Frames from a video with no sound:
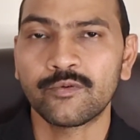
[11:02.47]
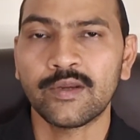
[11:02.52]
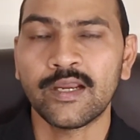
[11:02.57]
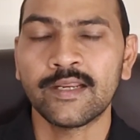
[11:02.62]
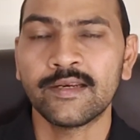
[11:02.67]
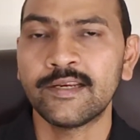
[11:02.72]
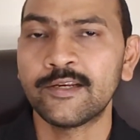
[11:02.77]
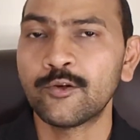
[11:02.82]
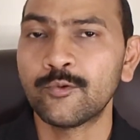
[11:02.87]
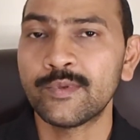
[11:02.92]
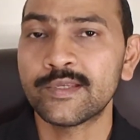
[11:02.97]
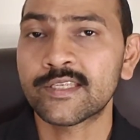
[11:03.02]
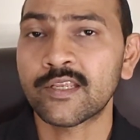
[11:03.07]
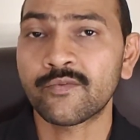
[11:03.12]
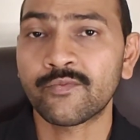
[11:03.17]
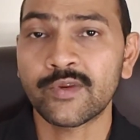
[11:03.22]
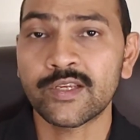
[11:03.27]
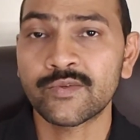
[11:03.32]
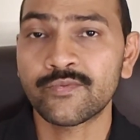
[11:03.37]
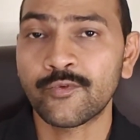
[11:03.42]
And it will be
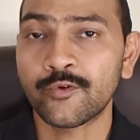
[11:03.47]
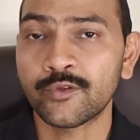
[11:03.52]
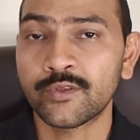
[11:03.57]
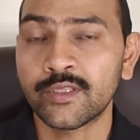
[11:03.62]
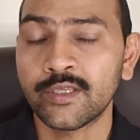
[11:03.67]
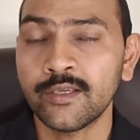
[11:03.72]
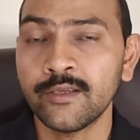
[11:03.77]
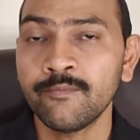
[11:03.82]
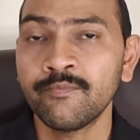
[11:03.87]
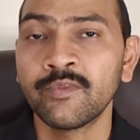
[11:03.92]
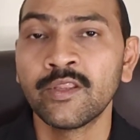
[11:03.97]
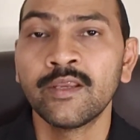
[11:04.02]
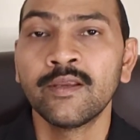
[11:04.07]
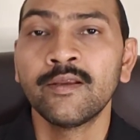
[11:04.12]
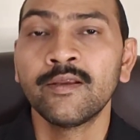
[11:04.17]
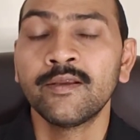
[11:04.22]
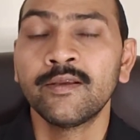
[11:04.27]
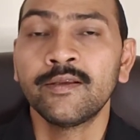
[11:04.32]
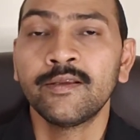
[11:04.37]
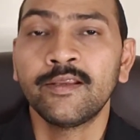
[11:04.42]
surprise for the
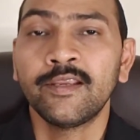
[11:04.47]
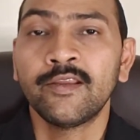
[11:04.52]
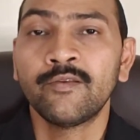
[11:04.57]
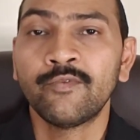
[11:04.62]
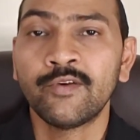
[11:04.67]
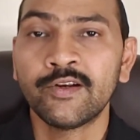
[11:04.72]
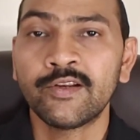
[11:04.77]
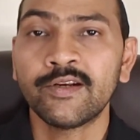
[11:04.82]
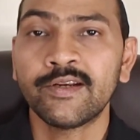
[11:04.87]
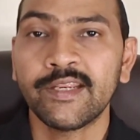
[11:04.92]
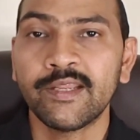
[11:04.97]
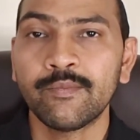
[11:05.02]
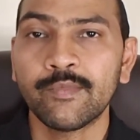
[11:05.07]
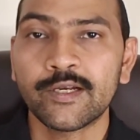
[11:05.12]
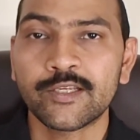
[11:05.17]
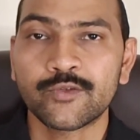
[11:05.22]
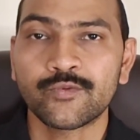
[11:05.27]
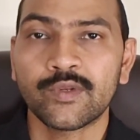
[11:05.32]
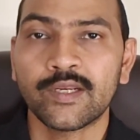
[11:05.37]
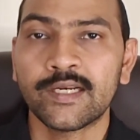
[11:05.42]
inventory team
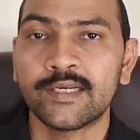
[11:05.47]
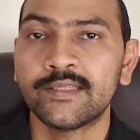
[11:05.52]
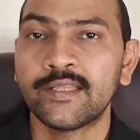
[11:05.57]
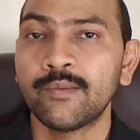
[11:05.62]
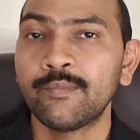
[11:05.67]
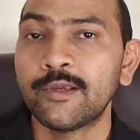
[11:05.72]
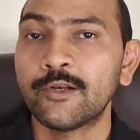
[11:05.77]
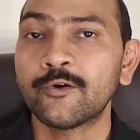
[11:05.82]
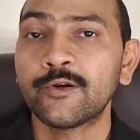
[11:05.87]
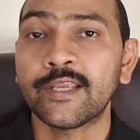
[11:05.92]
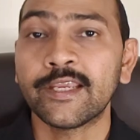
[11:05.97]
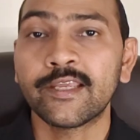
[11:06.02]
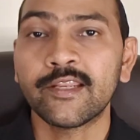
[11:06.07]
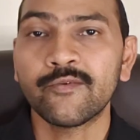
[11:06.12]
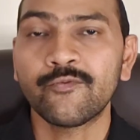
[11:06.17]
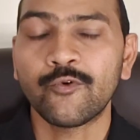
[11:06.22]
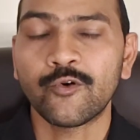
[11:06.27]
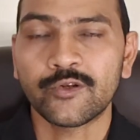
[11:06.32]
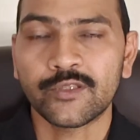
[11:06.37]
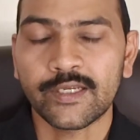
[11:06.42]
as well, and they may not agree
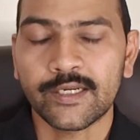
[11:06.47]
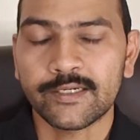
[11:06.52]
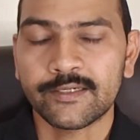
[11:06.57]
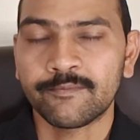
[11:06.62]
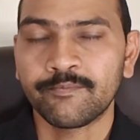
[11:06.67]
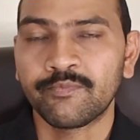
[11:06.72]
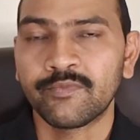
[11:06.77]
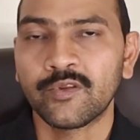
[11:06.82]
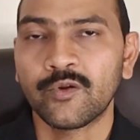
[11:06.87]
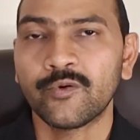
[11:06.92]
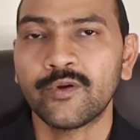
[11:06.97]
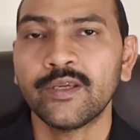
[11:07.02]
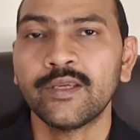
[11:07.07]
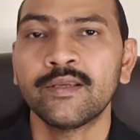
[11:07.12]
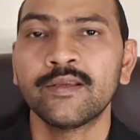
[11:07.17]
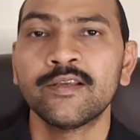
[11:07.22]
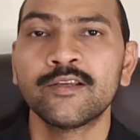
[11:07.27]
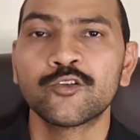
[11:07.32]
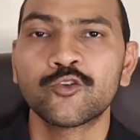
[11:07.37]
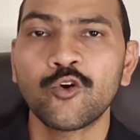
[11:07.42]
for that. Okay.
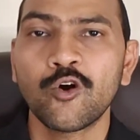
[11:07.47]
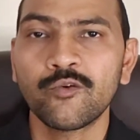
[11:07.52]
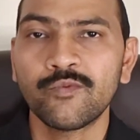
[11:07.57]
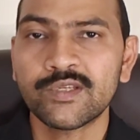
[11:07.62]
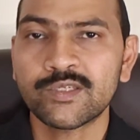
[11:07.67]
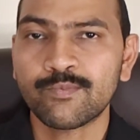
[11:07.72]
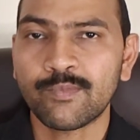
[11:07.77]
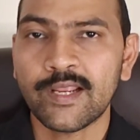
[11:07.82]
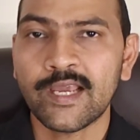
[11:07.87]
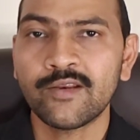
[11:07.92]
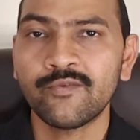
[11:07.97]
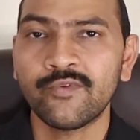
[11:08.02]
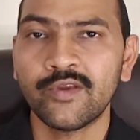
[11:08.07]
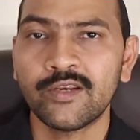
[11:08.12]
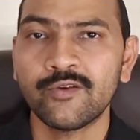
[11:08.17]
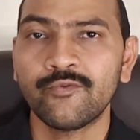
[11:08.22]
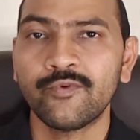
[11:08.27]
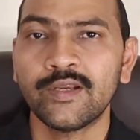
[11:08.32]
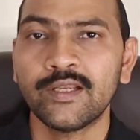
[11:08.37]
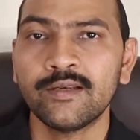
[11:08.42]
So always plan
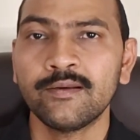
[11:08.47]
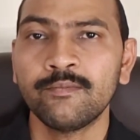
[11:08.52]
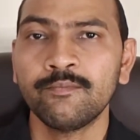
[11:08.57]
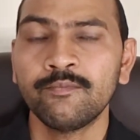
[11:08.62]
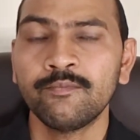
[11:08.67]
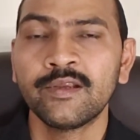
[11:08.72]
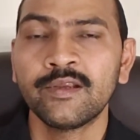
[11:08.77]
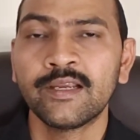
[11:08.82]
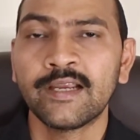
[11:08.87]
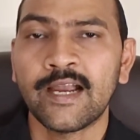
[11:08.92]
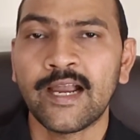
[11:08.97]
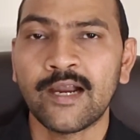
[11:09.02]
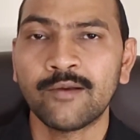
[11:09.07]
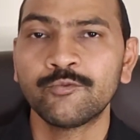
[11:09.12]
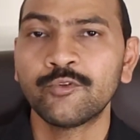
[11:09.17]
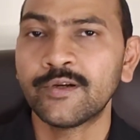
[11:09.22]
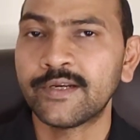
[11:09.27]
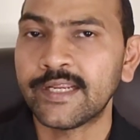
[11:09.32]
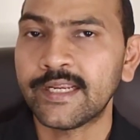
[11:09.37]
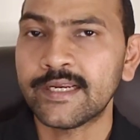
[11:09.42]
very well, have
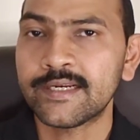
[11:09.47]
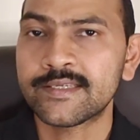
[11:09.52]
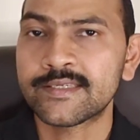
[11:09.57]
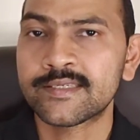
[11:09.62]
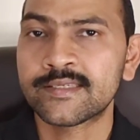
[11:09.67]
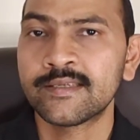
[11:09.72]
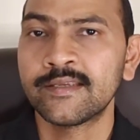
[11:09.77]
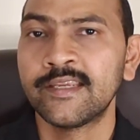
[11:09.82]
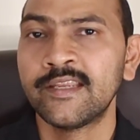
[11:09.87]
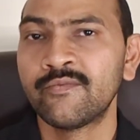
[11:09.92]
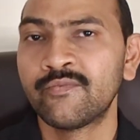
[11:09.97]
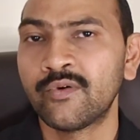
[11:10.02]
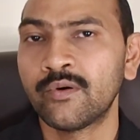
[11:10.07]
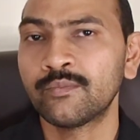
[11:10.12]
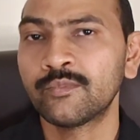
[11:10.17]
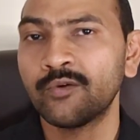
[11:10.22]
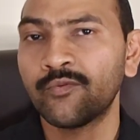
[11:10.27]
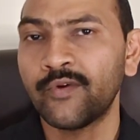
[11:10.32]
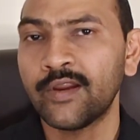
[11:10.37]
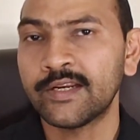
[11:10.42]
the dates, inform
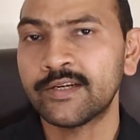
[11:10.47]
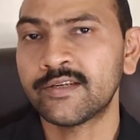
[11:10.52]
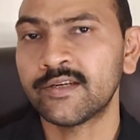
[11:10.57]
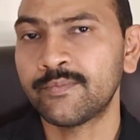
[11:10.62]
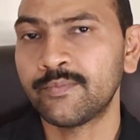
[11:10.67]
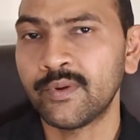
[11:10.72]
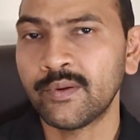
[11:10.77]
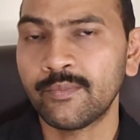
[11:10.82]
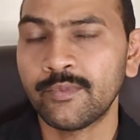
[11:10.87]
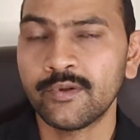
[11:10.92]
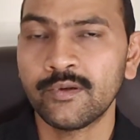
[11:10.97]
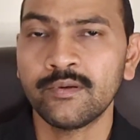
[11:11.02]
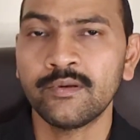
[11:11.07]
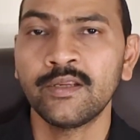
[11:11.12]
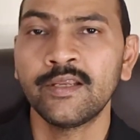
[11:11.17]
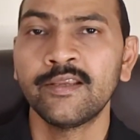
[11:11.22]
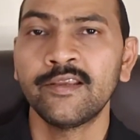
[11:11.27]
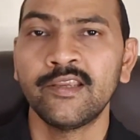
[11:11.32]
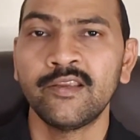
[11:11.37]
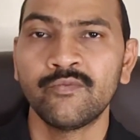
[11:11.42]
the factory people,
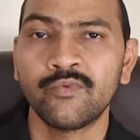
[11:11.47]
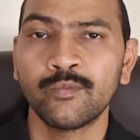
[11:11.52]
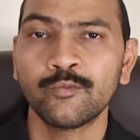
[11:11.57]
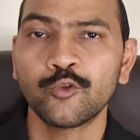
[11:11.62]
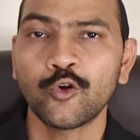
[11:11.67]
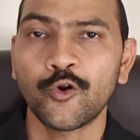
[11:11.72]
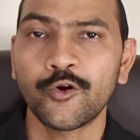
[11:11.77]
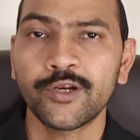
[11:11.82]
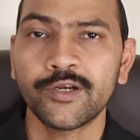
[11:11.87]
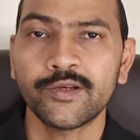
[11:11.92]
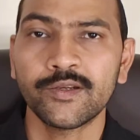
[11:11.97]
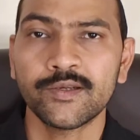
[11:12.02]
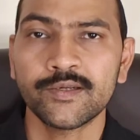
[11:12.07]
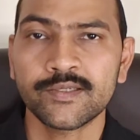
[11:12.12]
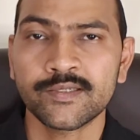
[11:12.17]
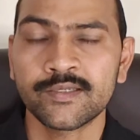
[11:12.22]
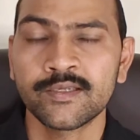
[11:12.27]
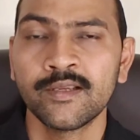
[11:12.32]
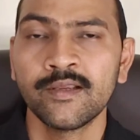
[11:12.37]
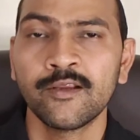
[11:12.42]
inform the
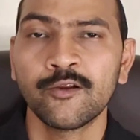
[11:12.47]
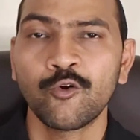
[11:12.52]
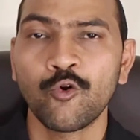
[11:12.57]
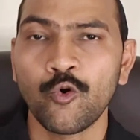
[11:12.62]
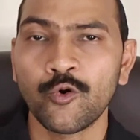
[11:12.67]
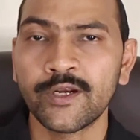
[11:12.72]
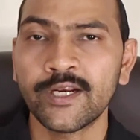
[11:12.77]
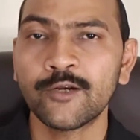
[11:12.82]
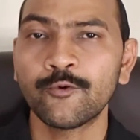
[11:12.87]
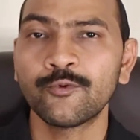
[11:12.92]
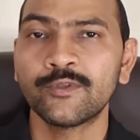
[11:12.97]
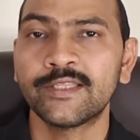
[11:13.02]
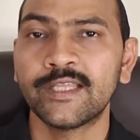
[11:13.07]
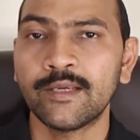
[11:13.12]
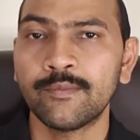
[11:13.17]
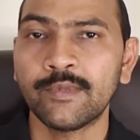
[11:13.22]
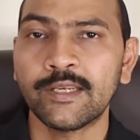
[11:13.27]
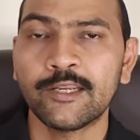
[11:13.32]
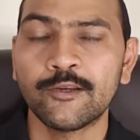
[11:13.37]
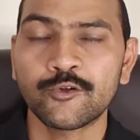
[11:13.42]
auditors, coordinate with
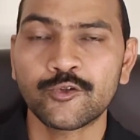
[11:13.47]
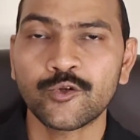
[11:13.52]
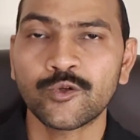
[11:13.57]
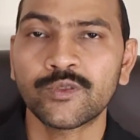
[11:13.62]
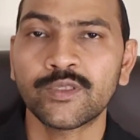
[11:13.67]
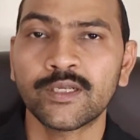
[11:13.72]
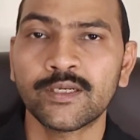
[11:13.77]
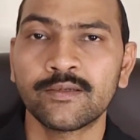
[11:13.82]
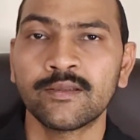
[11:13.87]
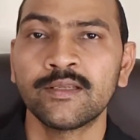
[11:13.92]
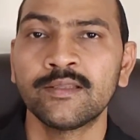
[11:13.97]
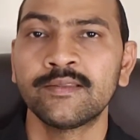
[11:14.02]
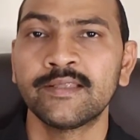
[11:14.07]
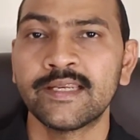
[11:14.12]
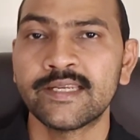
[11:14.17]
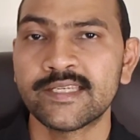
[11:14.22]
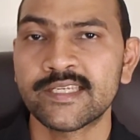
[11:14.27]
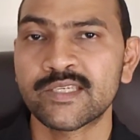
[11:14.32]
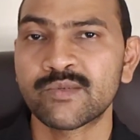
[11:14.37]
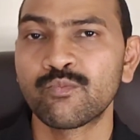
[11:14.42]
them and ensure that there
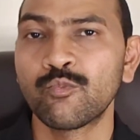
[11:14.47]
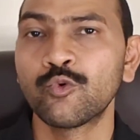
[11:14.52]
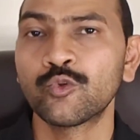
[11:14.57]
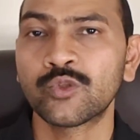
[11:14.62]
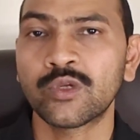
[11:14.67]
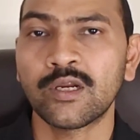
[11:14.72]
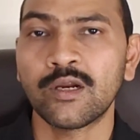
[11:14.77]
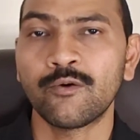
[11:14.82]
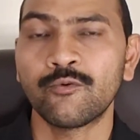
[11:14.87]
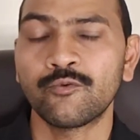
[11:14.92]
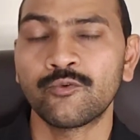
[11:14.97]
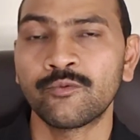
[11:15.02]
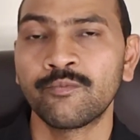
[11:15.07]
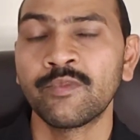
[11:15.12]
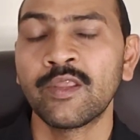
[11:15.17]
is a smooth count.